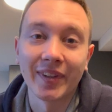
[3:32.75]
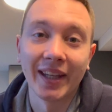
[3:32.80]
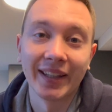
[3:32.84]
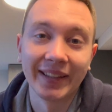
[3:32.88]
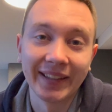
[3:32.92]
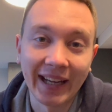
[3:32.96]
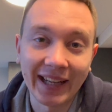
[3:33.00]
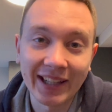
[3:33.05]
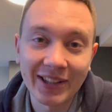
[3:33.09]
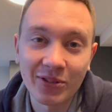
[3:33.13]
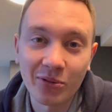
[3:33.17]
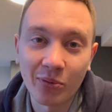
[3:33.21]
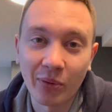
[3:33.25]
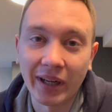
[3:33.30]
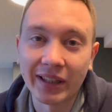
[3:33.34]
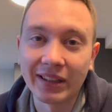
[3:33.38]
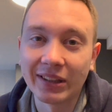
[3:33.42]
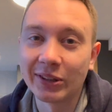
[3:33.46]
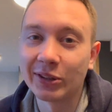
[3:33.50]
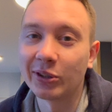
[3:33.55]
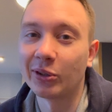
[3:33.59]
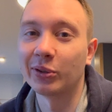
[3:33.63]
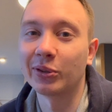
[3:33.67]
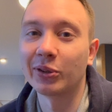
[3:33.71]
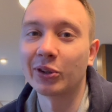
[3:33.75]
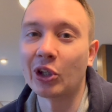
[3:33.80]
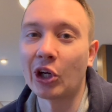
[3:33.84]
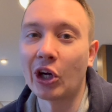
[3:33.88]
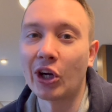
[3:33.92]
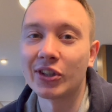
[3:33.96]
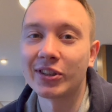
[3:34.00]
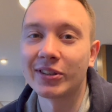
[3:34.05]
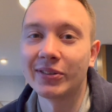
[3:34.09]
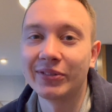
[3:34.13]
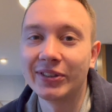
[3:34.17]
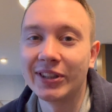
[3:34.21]
And that's why the total
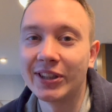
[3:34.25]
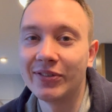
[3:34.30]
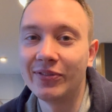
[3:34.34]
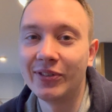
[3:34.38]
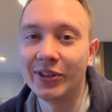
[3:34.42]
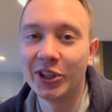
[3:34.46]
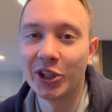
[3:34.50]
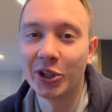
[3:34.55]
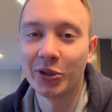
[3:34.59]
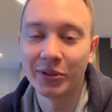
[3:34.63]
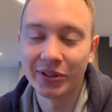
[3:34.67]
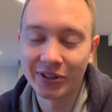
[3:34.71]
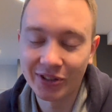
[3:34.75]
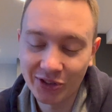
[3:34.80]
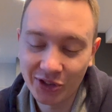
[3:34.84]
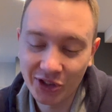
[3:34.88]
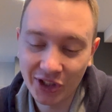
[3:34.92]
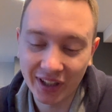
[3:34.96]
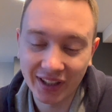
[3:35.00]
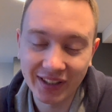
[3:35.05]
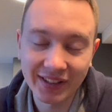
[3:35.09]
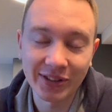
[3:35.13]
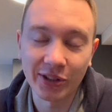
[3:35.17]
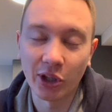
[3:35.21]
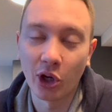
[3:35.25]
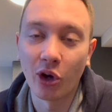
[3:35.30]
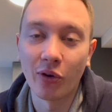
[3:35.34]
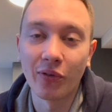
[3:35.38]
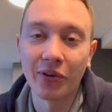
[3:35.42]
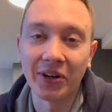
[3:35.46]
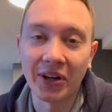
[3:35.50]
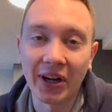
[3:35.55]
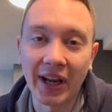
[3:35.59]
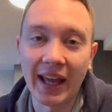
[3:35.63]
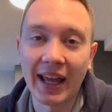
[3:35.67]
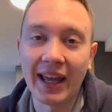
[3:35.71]
cost of this video is just
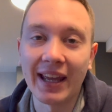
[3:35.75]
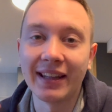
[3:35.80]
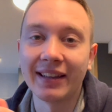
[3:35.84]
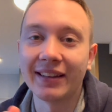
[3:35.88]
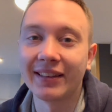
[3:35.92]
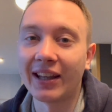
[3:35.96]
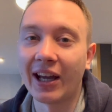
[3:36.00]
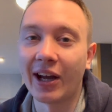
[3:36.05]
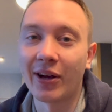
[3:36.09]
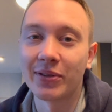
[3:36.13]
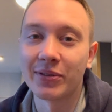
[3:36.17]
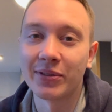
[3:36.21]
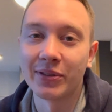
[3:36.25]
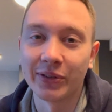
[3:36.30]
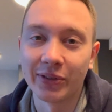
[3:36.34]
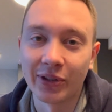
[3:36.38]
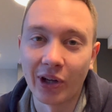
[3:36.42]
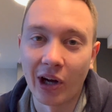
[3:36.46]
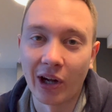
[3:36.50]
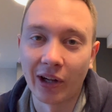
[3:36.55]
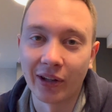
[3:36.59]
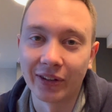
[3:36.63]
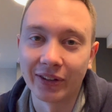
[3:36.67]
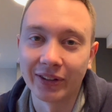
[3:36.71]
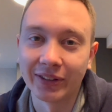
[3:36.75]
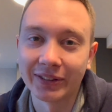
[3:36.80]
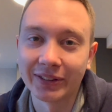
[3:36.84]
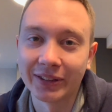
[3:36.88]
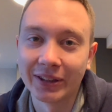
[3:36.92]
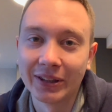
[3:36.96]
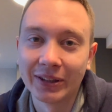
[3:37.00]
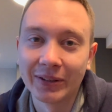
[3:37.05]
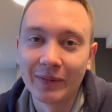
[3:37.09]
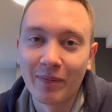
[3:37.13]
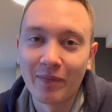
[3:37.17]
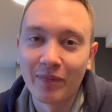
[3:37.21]
over $8,000.
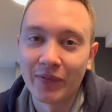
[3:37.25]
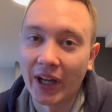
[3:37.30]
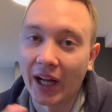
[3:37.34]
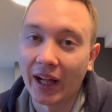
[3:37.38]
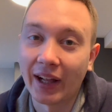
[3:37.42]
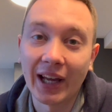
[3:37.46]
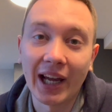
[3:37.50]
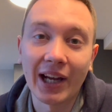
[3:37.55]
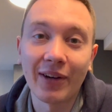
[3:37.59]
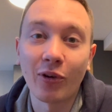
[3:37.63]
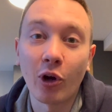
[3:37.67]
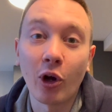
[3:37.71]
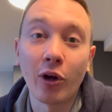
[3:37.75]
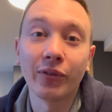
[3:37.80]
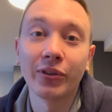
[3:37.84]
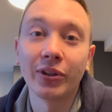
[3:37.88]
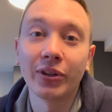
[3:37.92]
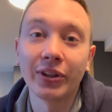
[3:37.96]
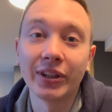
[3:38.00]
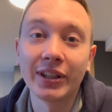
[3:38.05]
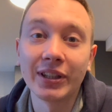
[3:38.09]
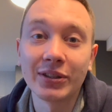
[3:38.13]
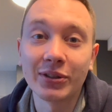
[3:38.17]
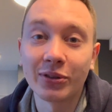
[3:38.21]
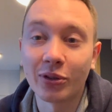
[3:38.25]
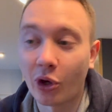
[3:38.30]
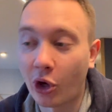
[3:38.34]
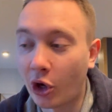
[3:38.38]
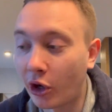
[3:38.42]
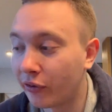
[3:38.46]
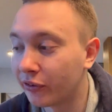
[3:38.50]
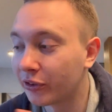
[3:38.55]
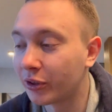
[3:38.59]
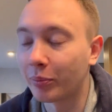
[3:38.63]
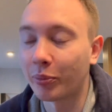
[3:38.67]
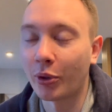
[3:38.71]
I'll have all of the links to
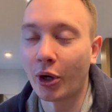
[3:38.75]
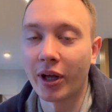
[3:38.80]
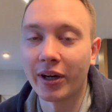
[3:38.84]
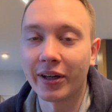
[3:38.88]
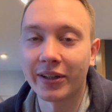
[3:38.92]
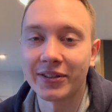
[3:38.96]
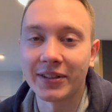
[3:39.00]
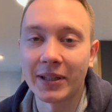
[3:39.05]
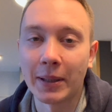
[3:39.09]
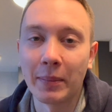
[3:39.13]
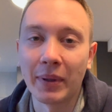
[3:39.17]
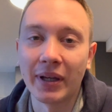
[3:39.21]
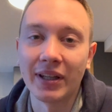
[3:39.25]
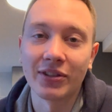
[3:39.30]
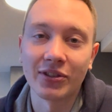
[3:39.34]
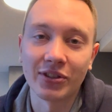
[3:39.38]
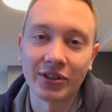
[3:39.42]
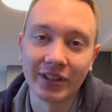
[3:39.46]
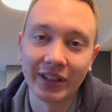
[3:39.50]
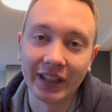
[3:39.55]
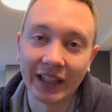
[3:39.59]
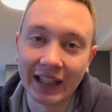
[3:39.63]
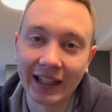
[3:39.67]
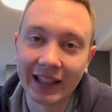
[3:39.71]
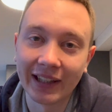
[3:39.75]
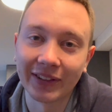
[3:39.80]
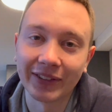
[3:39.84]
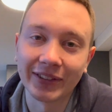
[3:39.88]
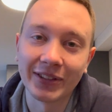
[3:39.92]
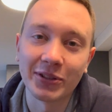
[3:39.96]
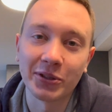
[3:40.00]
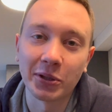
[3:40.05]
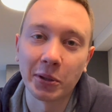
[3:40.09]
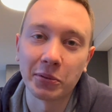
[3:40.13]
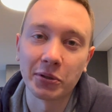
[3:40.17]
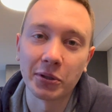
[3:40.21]
all of the products I mentioned in the
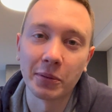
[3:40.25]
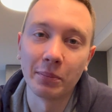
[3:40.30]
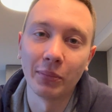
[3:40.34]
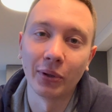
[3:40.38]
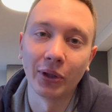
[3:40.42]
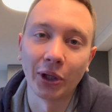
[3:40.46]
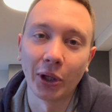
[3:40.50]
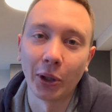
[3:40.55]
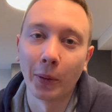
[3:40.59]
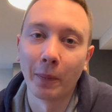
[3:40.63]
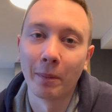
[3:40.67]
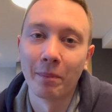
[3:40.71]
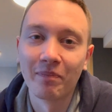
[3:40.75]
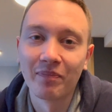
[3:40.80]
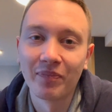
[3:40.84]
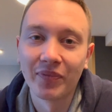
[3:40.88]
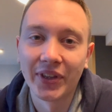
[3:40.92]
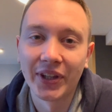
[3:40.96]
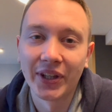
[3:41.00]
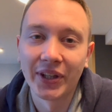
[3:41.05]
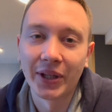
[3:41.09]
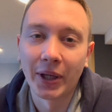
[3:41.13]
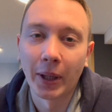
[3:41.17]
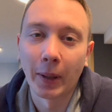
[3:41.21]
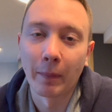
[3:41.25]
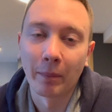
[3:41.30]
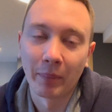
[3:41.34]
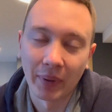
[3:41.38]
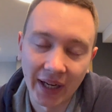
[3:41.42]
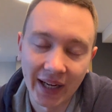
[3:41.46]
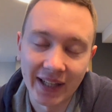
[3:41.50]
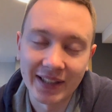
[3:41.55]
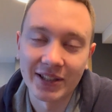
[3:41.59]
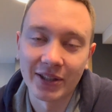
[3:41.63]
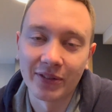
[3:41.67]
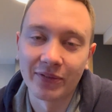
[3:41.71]
description below, but
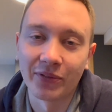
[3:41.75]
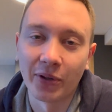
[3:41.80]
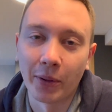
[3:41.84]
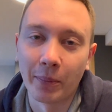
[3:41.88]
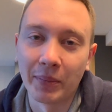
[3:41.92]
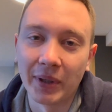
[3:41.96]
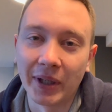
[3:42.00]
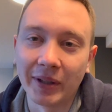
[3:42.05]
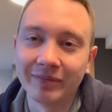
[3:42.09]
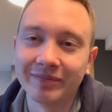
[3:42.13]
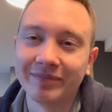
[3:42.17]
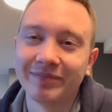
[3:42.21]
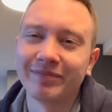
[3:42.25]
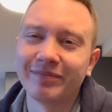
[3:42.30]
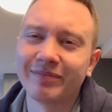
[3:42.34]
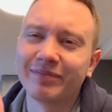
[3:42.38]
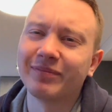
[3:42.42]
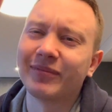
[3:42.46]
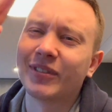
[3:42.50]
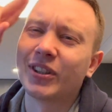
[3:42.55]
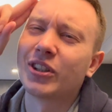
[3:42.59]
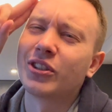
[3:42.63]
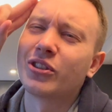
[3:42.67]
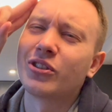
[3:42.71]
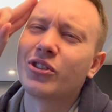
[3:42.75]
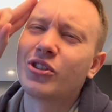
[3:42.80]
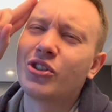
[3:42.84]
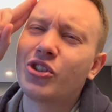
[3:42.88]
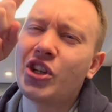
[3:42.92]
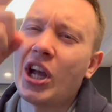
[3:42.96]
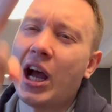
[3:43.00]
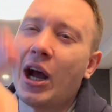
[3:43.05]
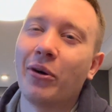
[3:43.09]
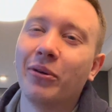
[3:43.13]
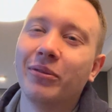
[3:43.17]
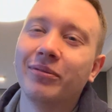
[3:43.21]
that's it from me.
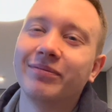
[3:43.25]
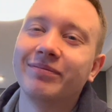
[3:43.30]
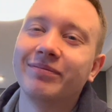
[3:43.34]
Ciao!